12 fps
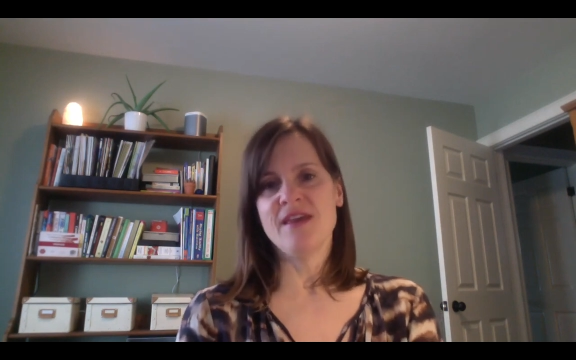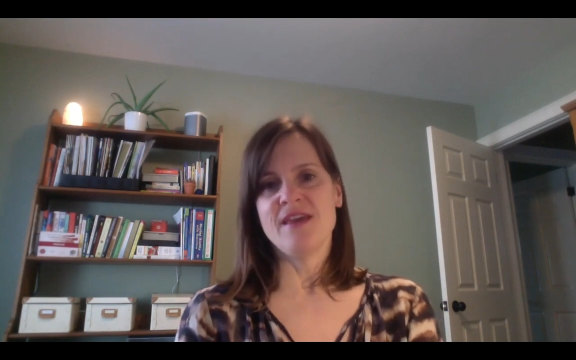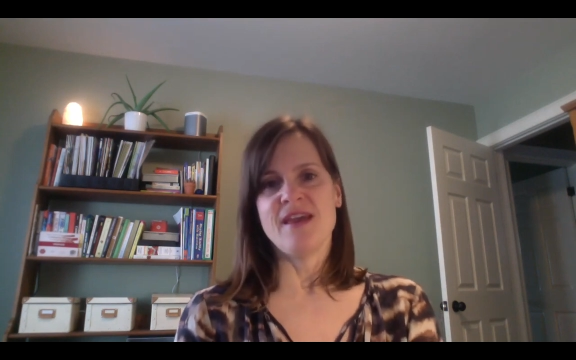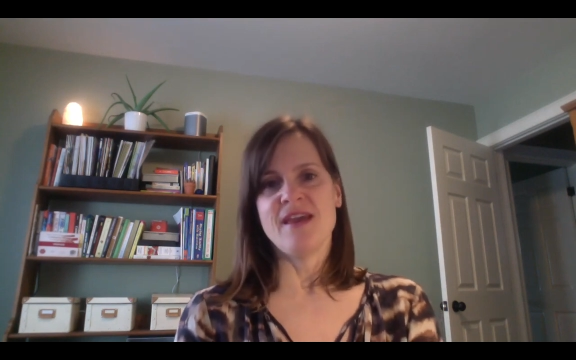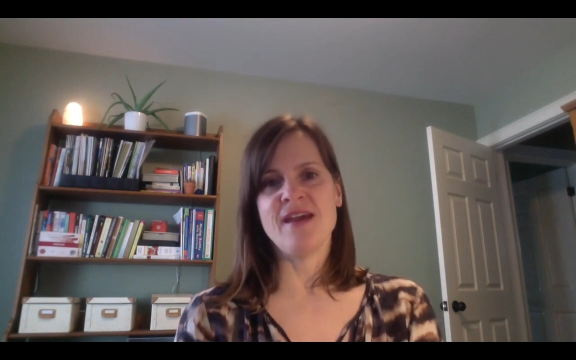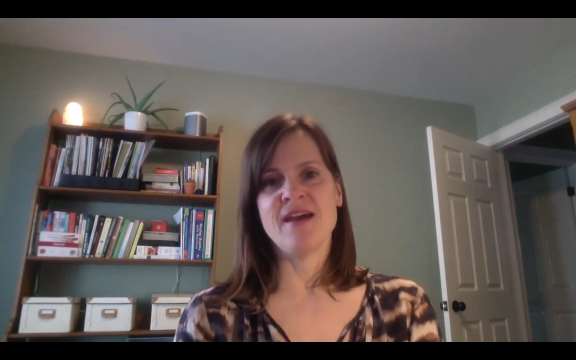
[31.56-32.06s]

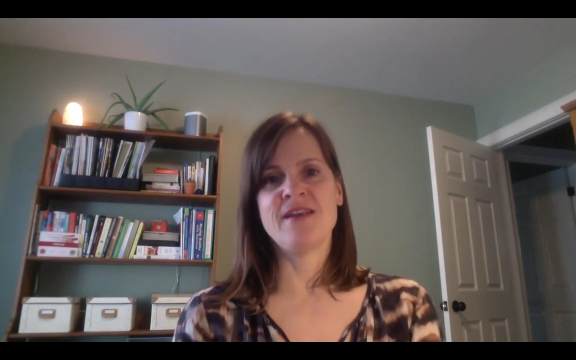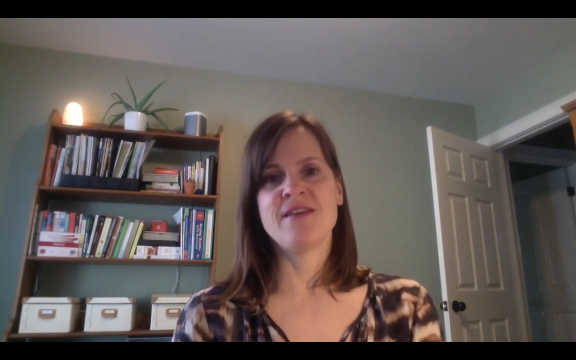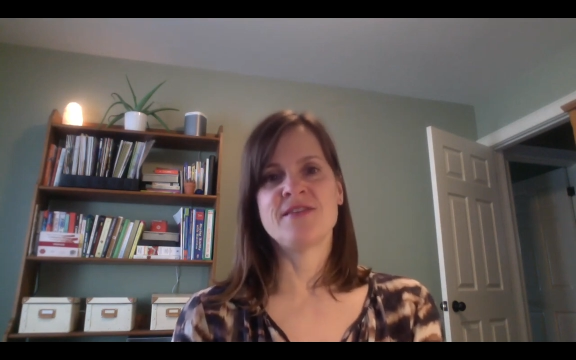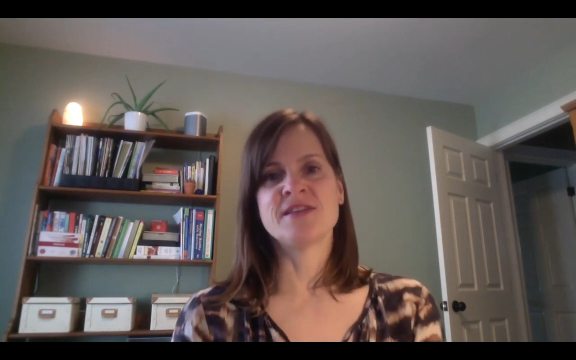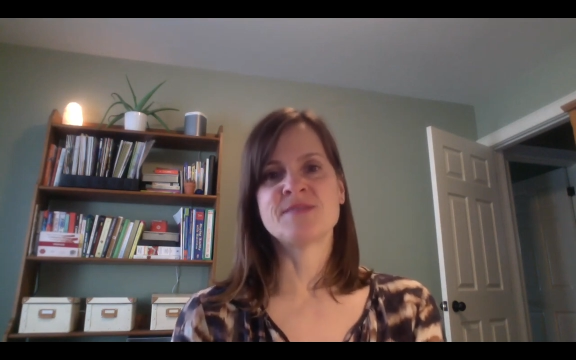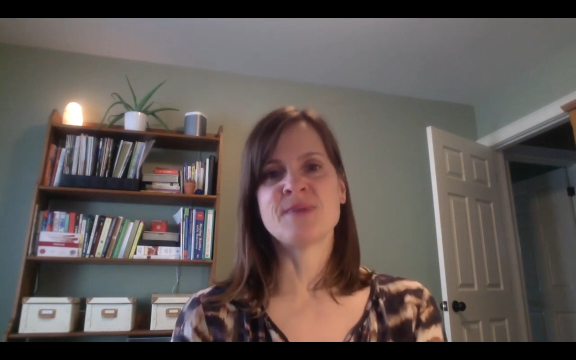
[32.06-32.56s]
And
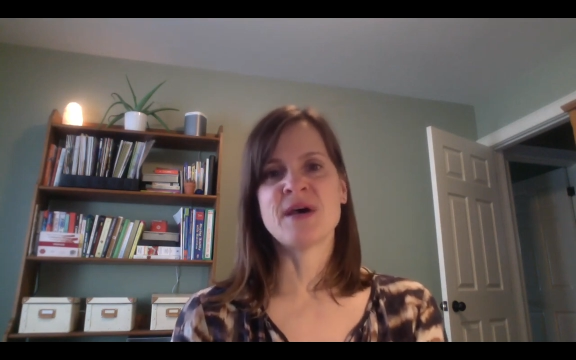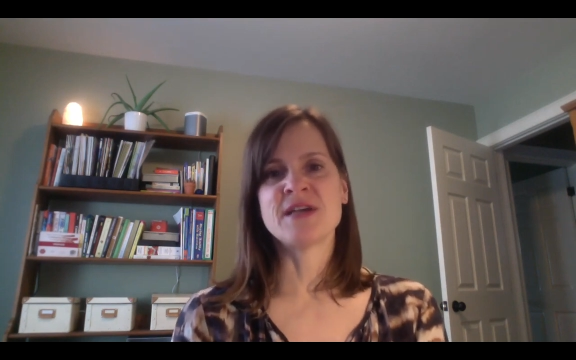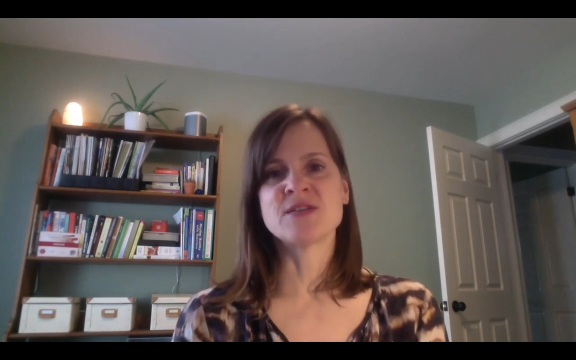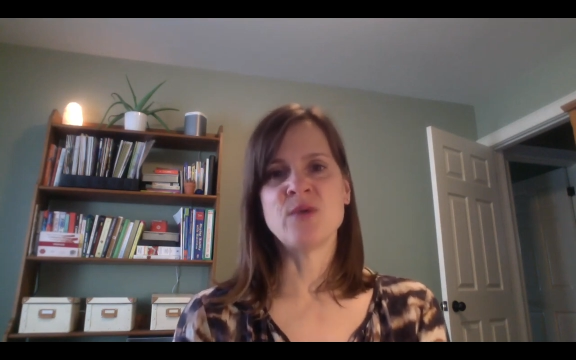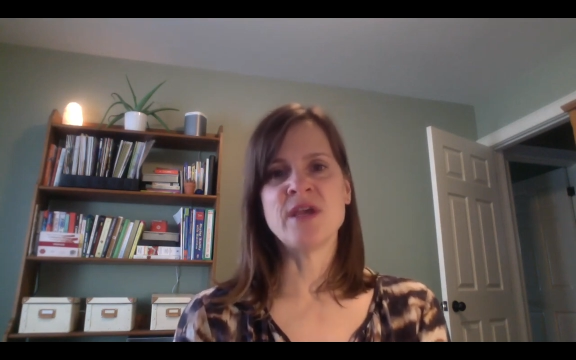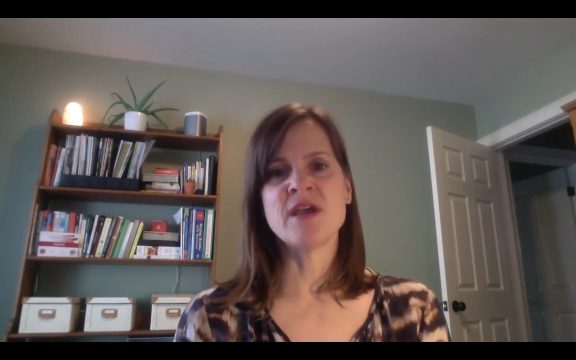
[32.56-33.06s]
this
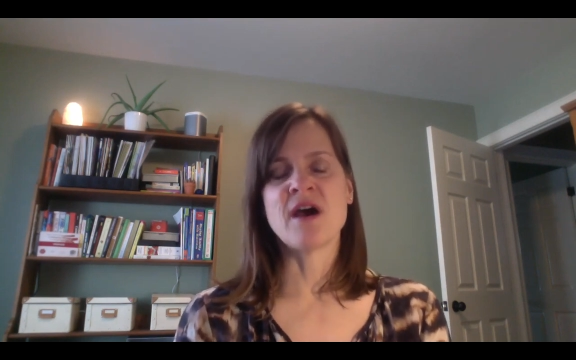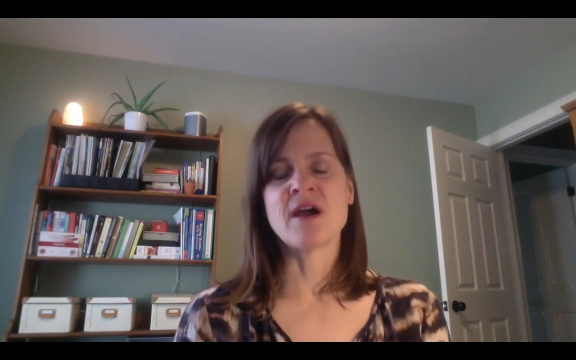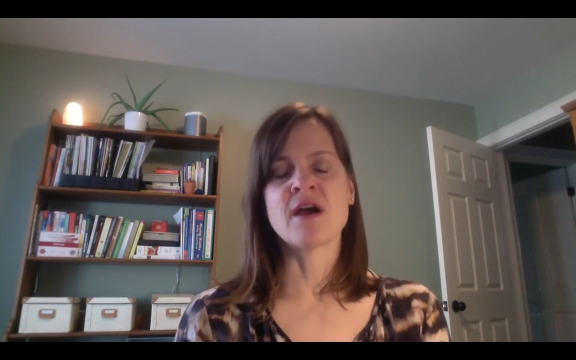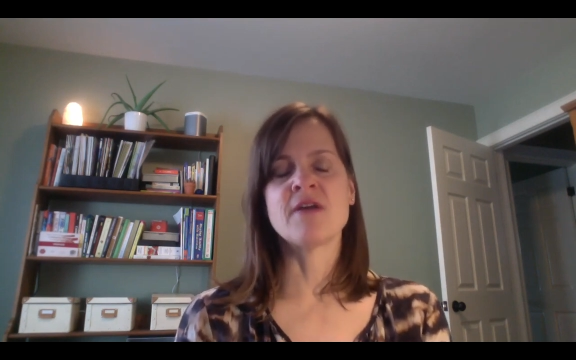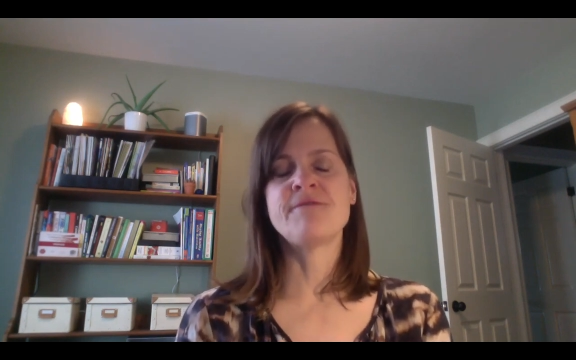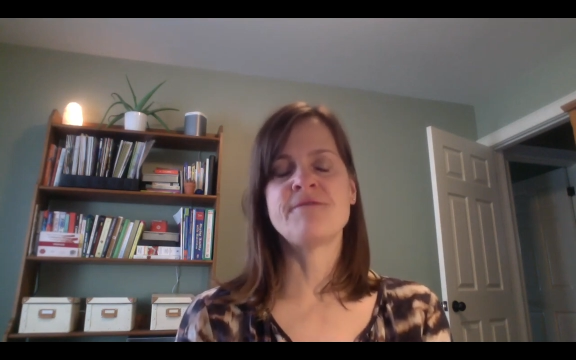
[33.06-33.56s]
past week, I
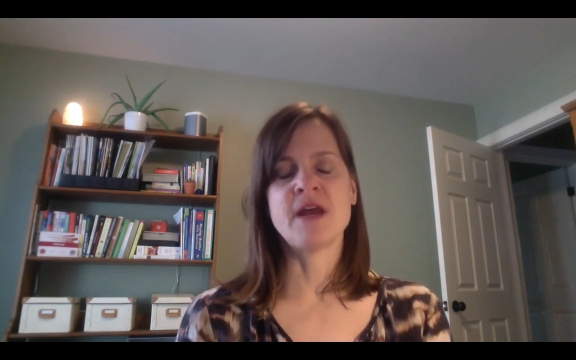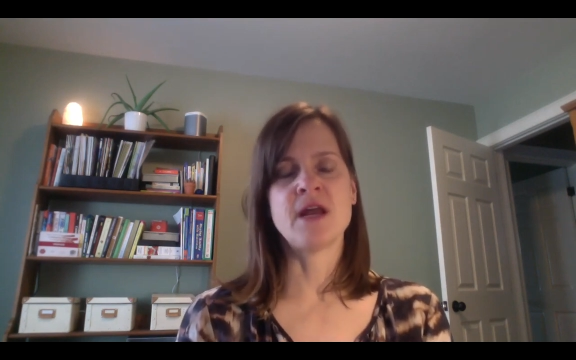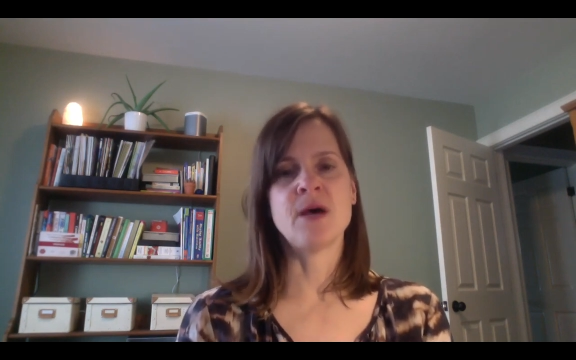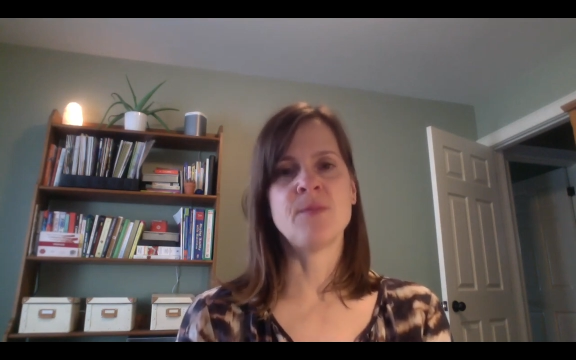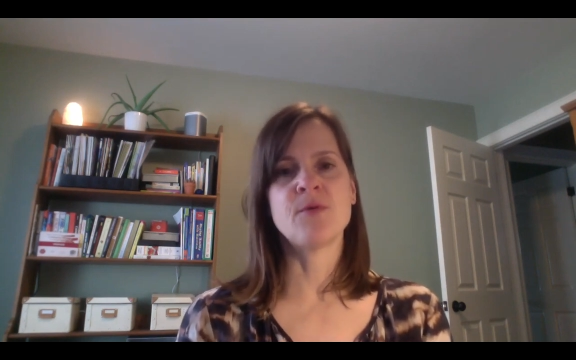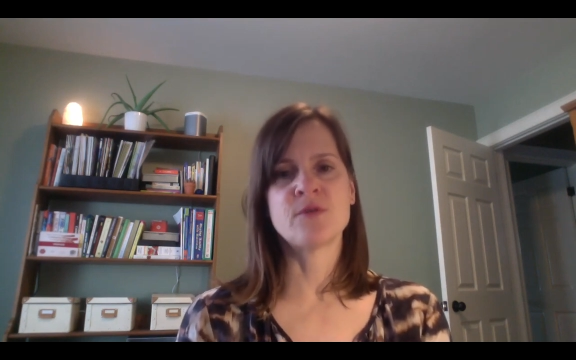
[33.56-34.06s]
got fed
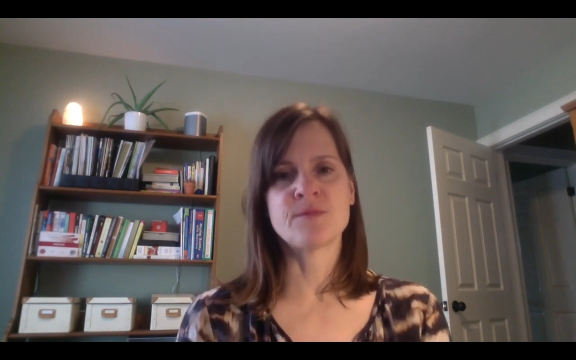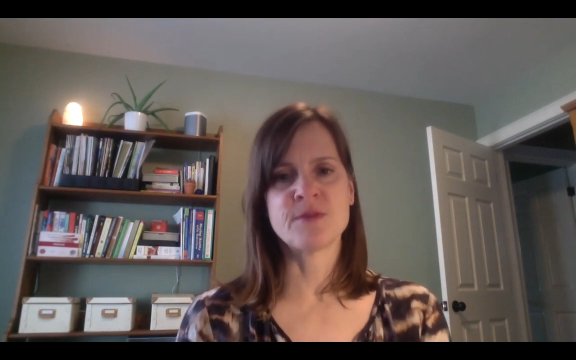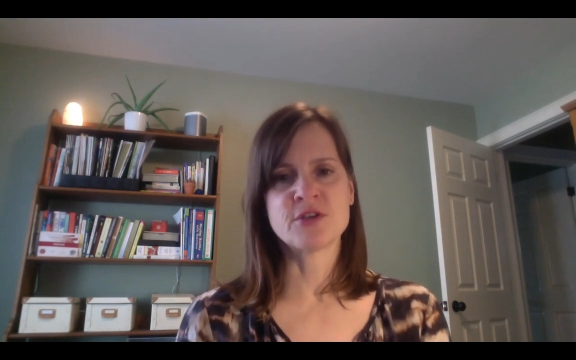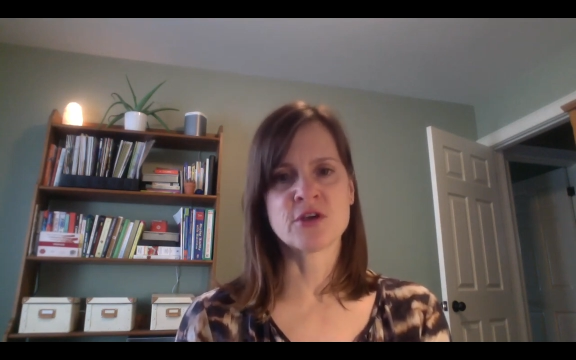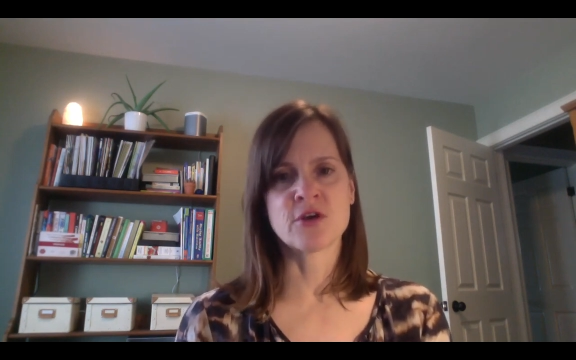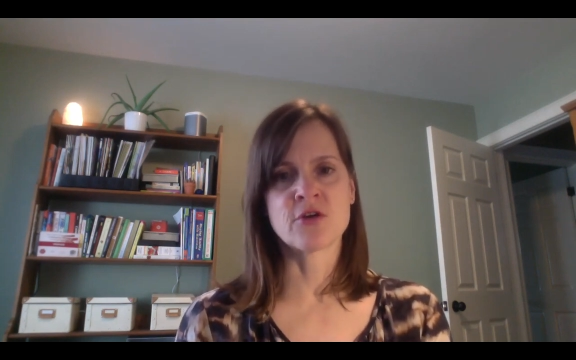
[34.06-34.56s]
up with
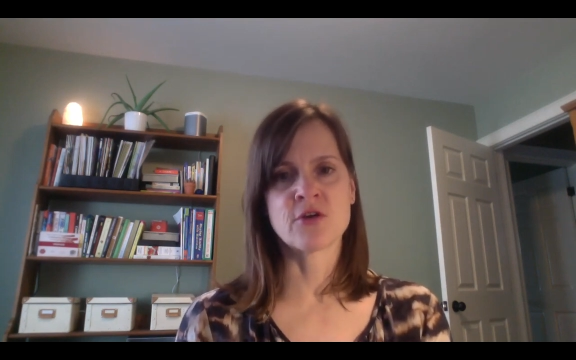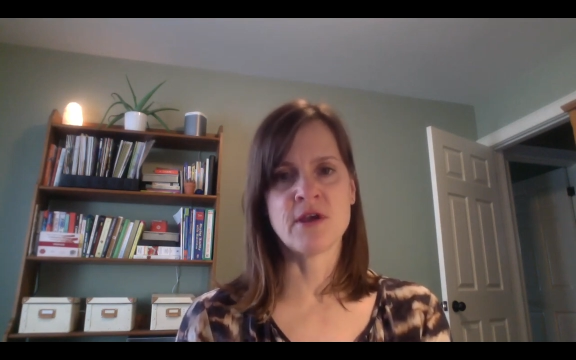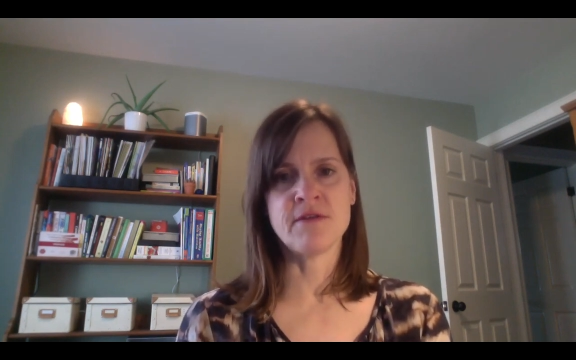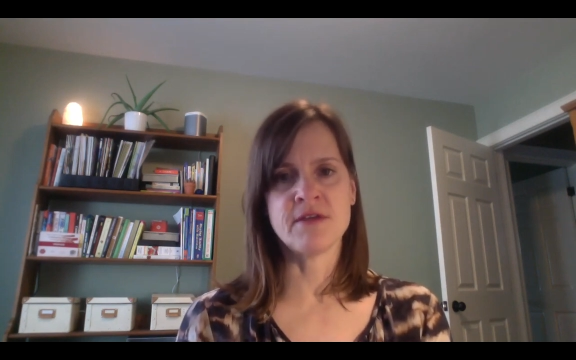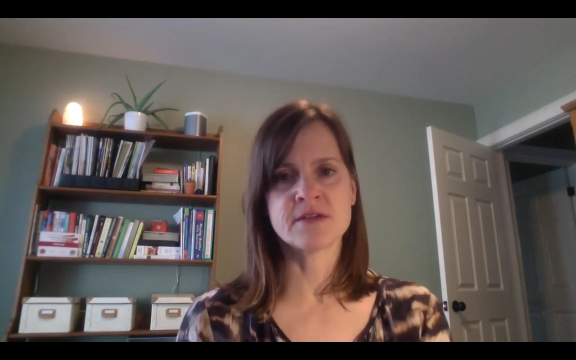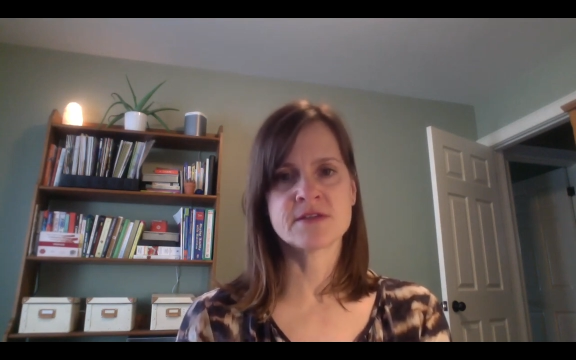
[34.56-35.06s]
my sugar
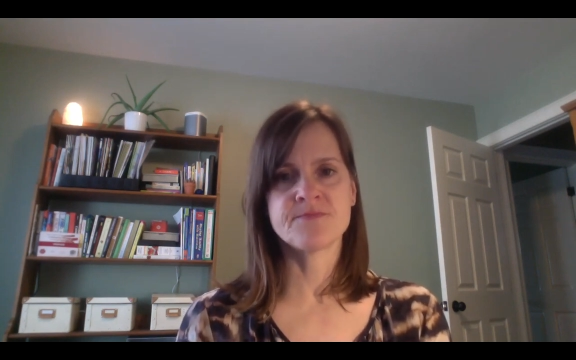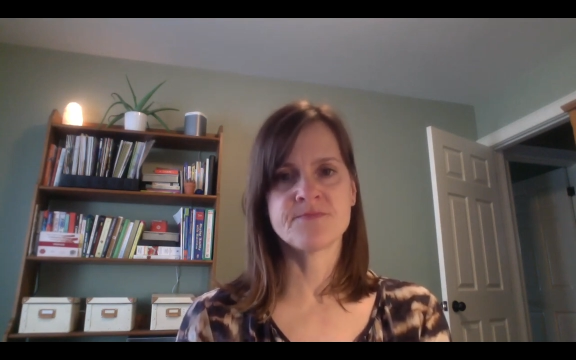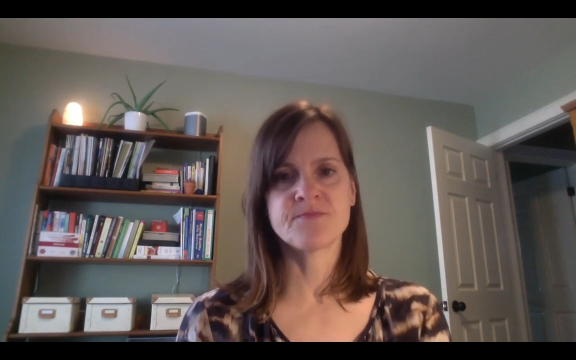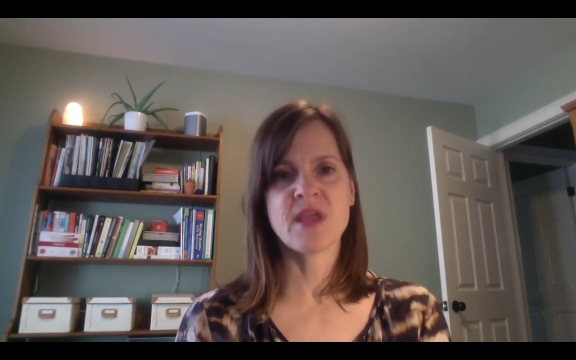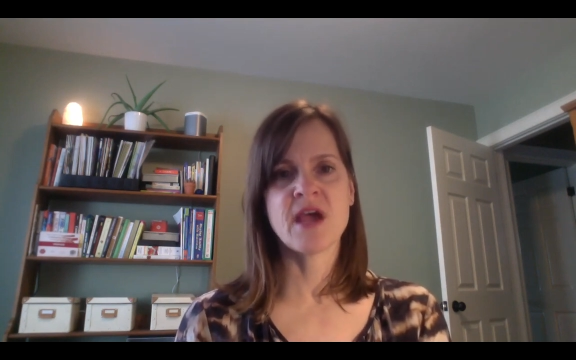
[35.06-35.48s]
cravings.